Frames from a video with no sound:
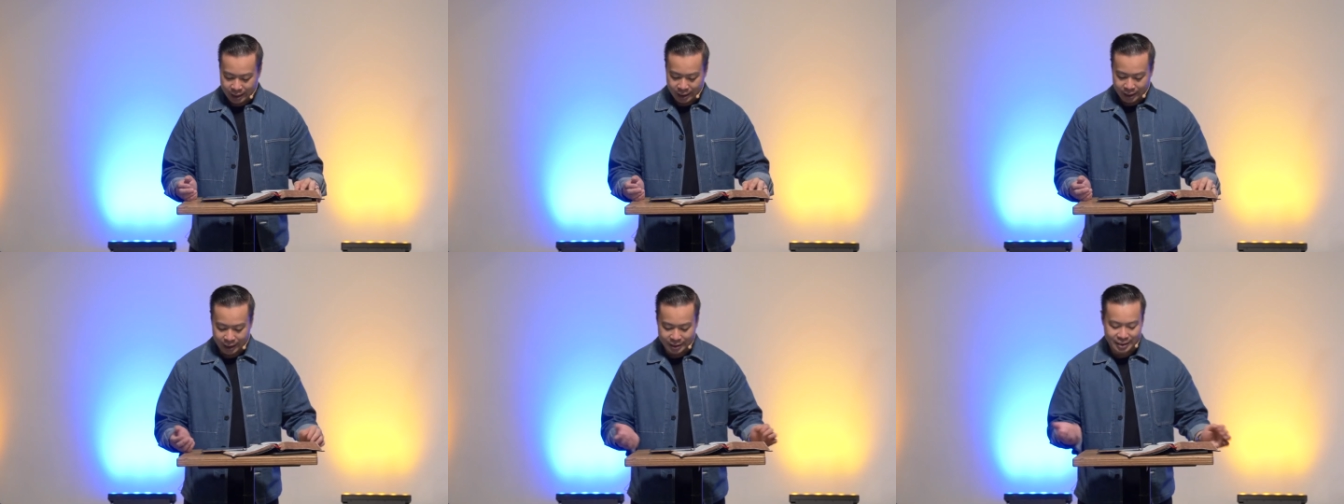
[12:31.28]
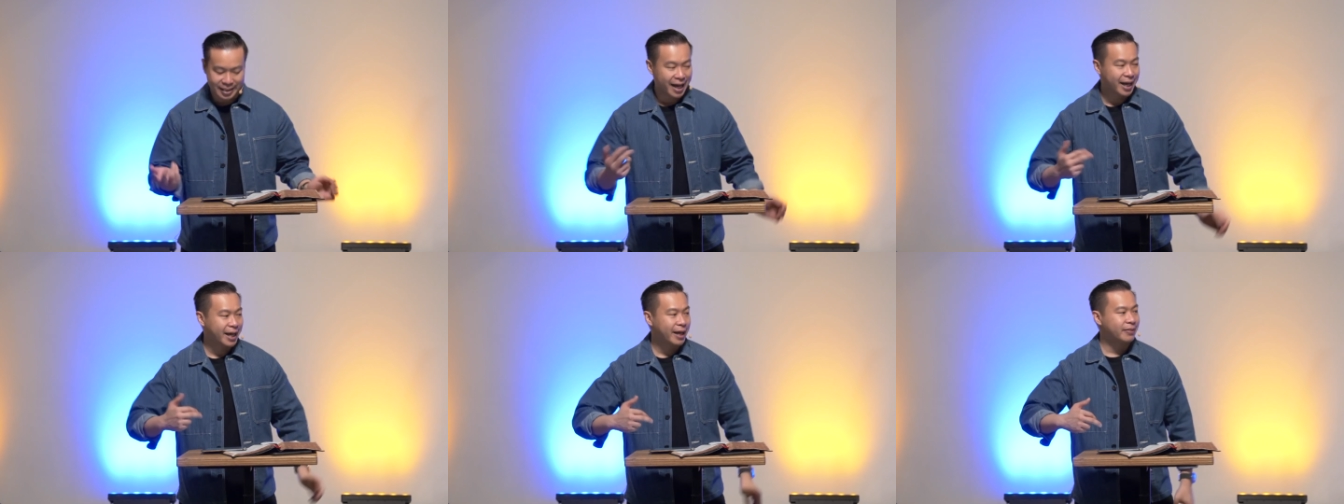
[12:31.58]
The
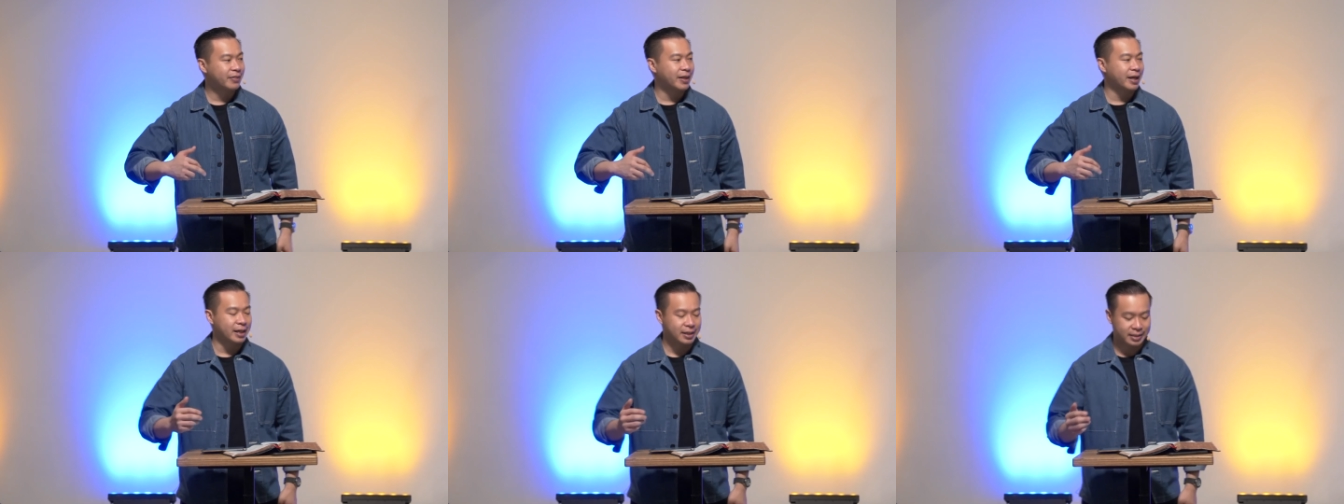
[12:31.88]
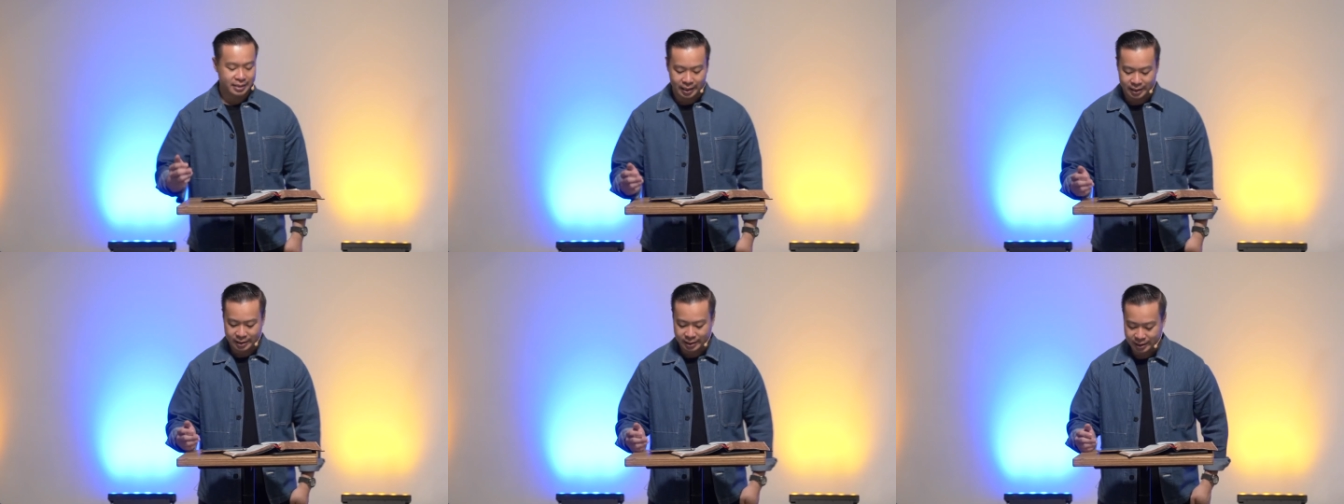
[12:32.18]
second thing
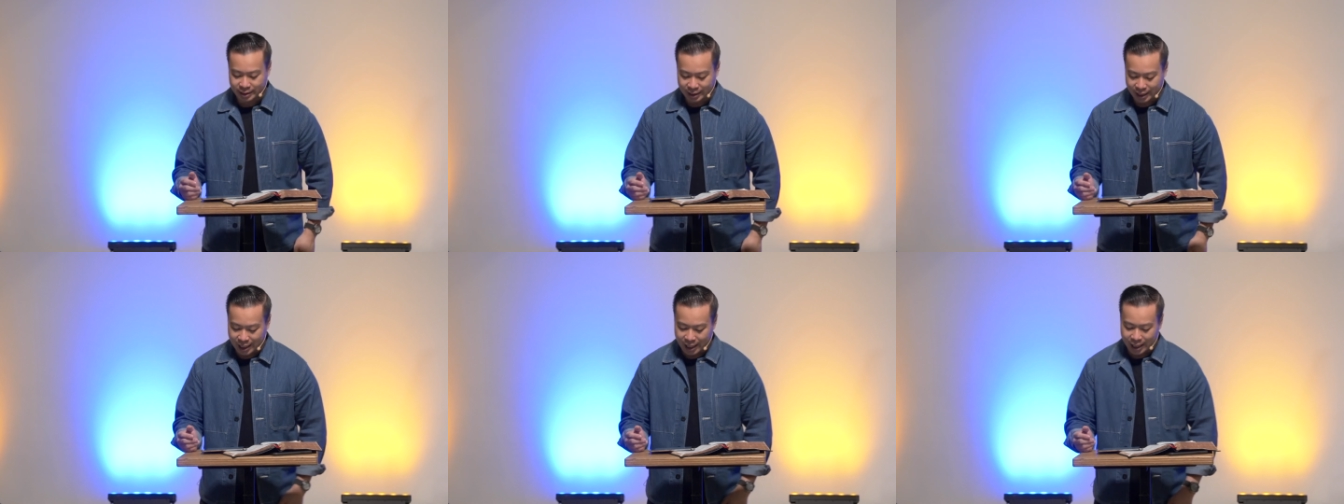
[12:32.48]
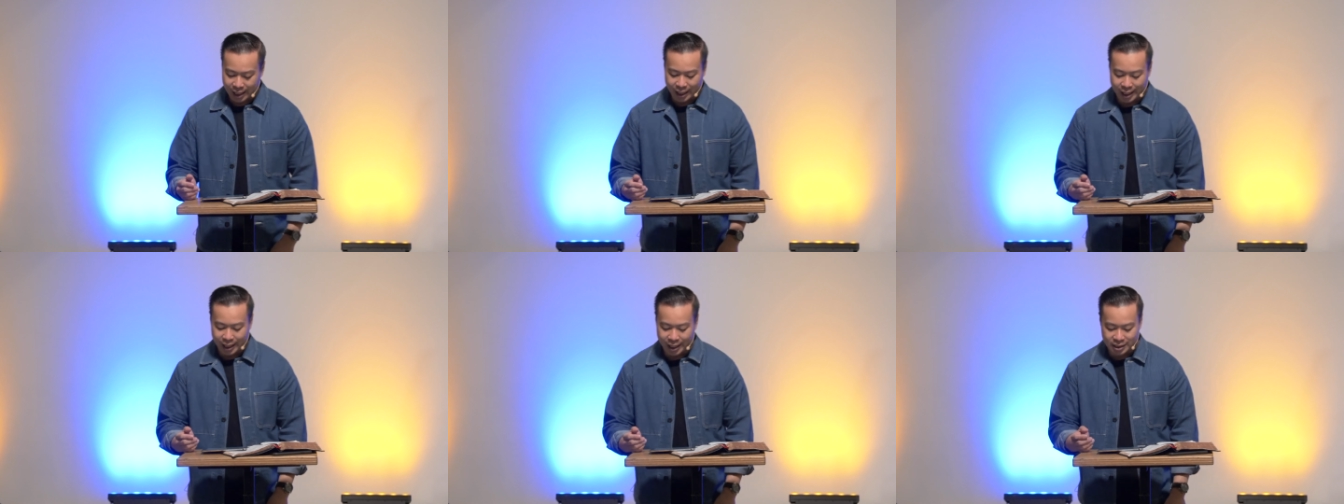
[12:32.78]
is this
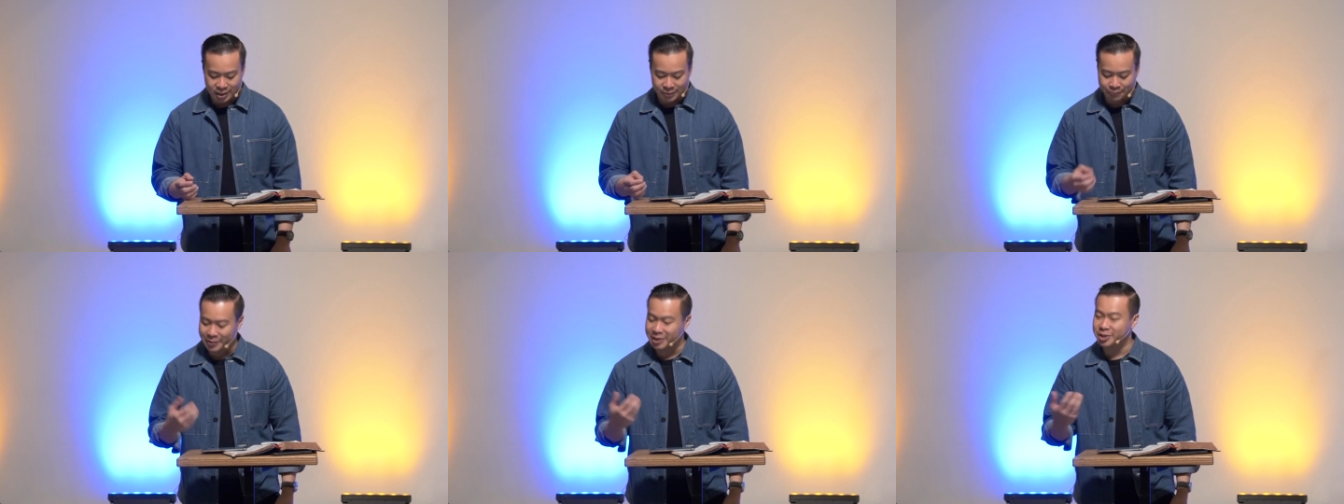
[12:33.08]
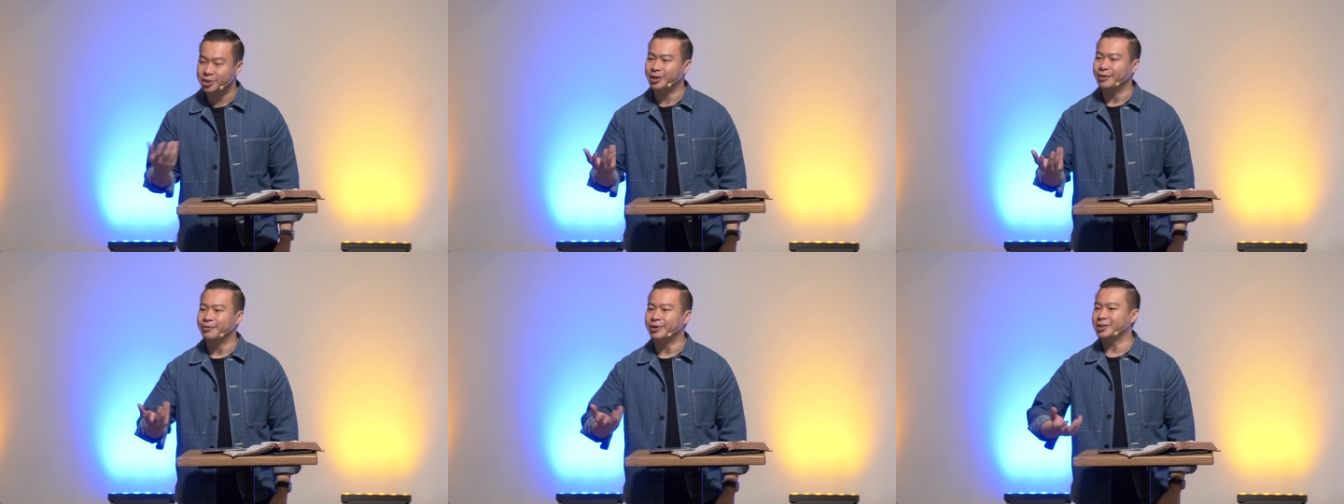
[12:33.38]
uh, it is
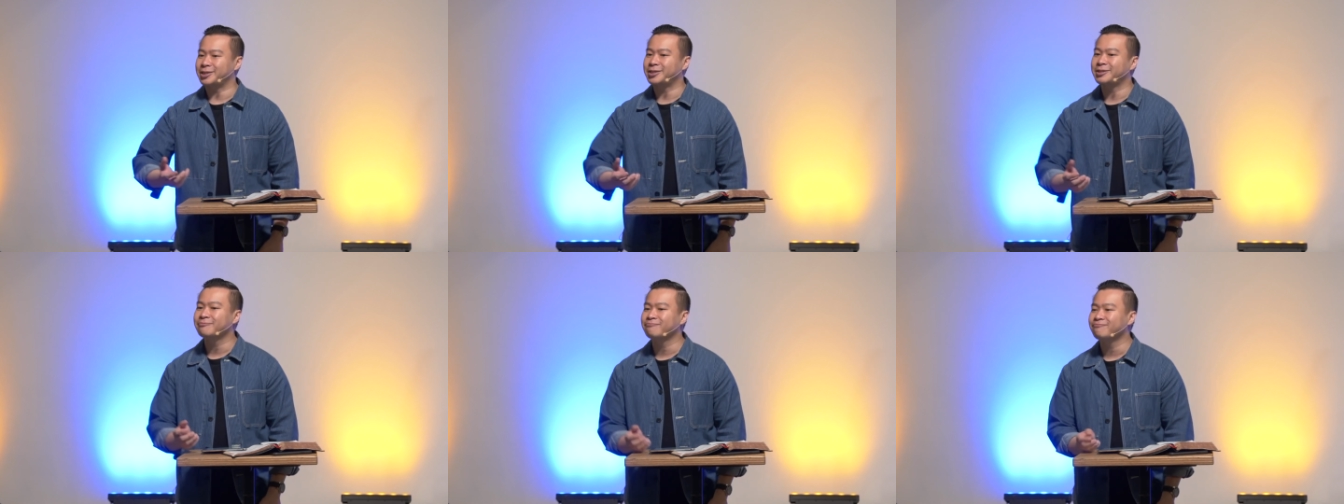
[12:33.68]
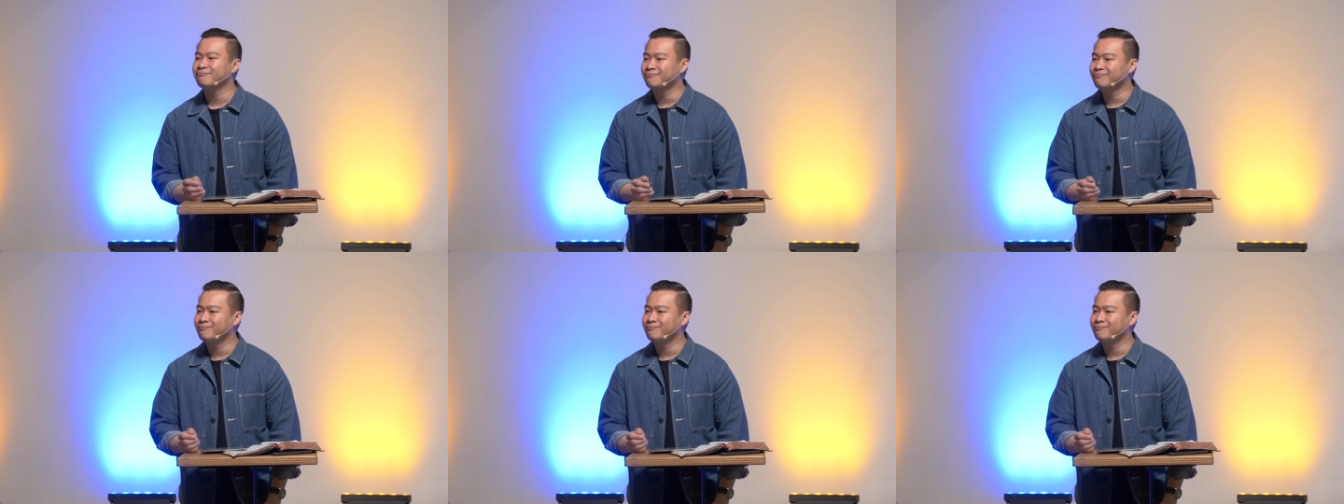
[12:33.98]
mysterious.